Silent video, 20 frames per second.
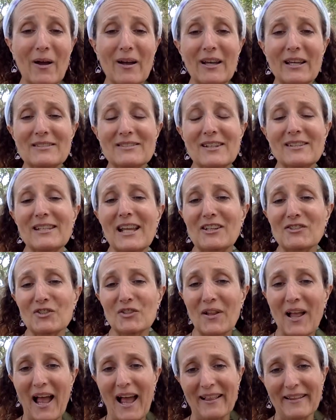It's a
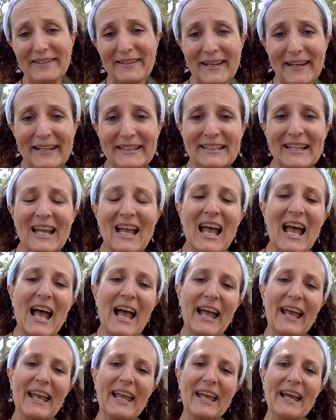national holiday,
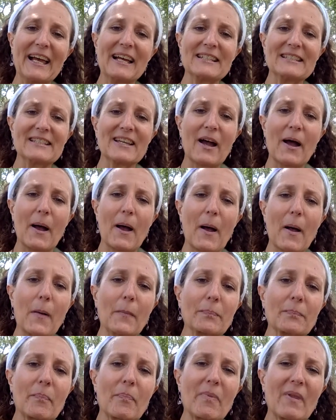and
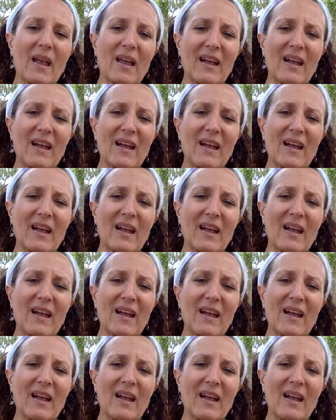I'm